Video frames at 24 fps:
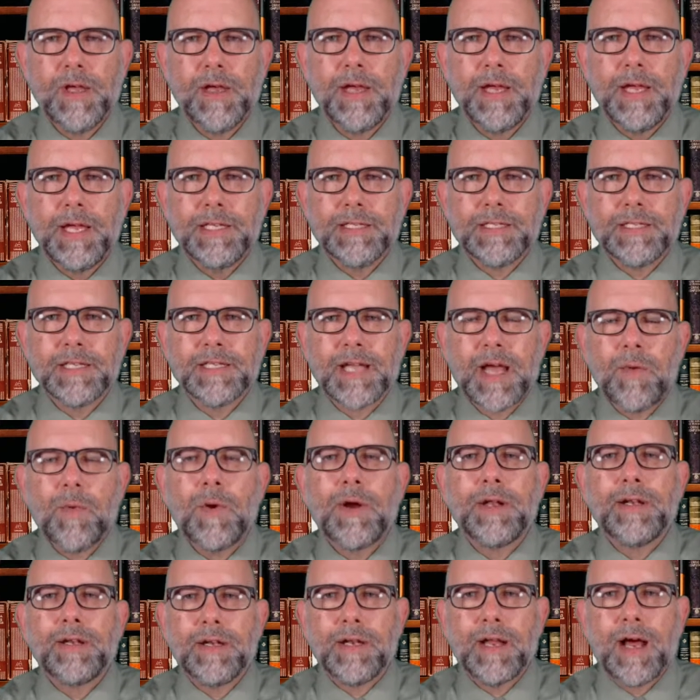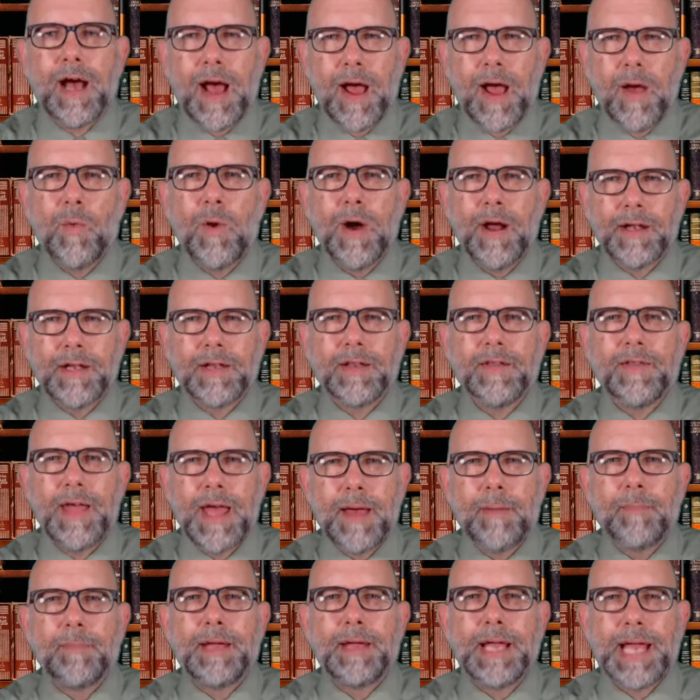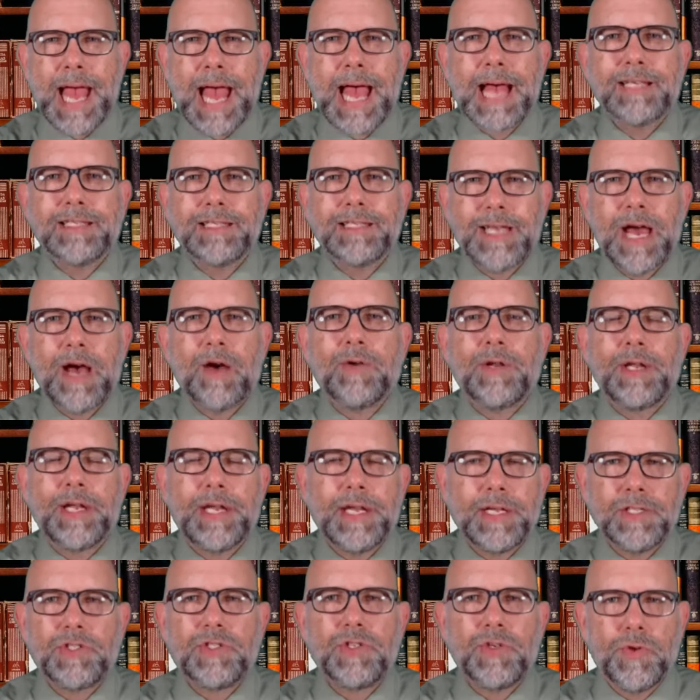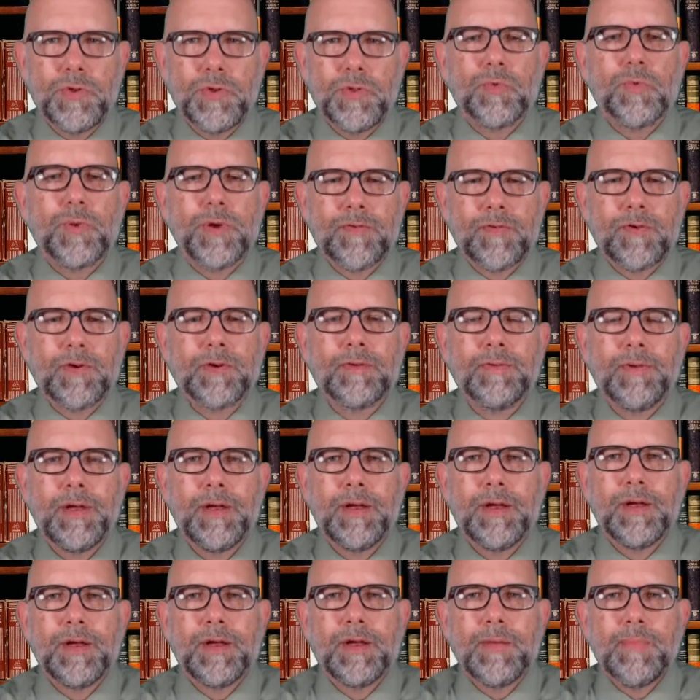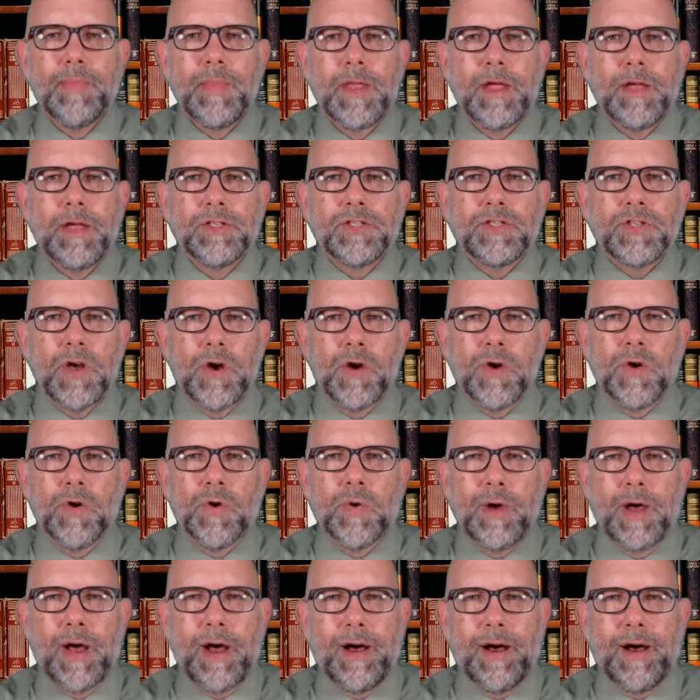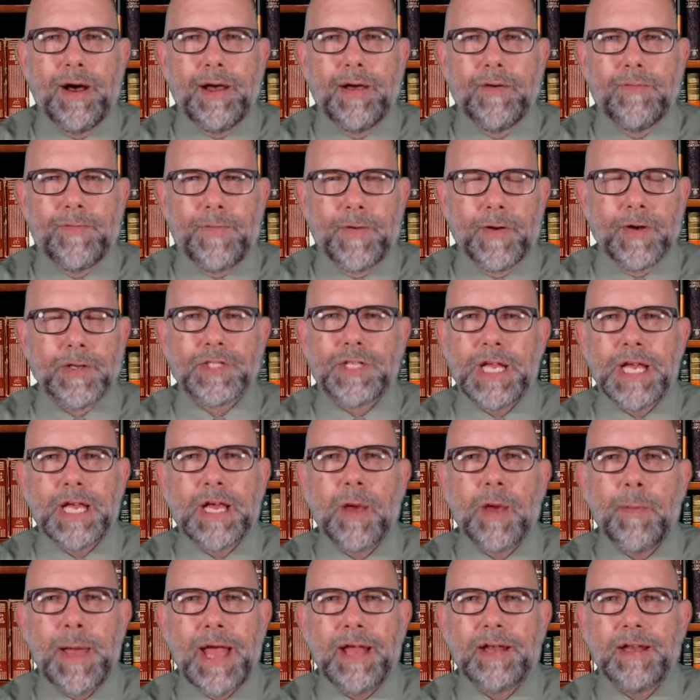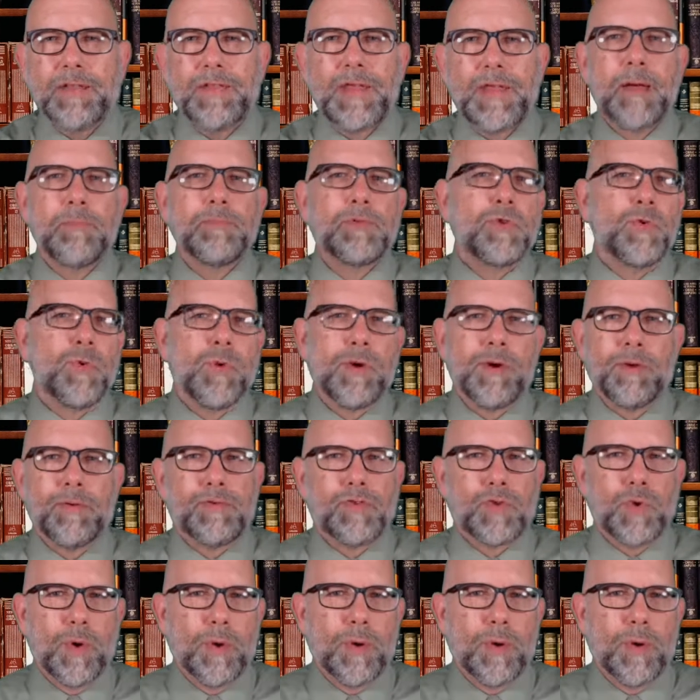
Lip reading: he says, I want them cast out into the river. So first he commanded them to